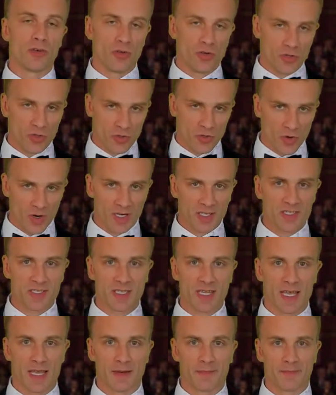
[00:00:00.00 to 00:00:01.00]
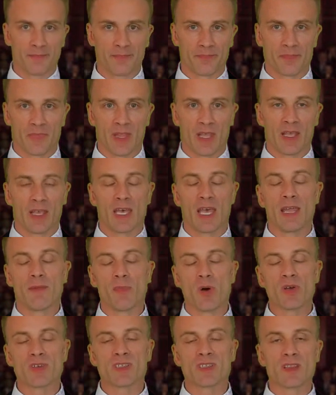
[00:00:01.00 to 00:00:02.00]
New York State.
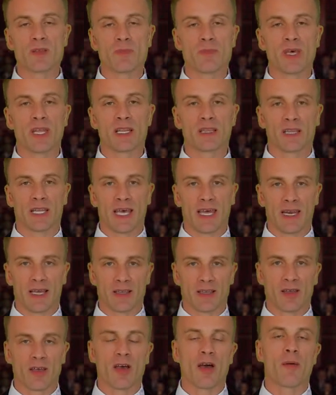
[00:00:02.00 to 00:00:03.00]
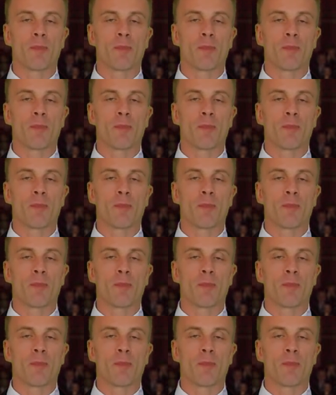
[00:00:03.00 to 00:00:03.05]
In most of the Mid-Atlantic,